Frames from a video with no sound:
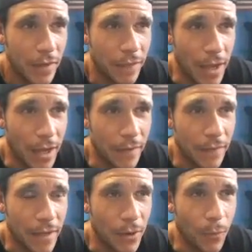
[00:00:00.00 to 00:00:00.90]
that
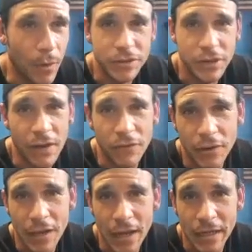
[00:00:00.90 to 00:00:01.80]
wants to have their
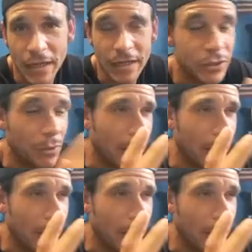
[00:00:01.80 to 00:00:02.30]
cake and eat too.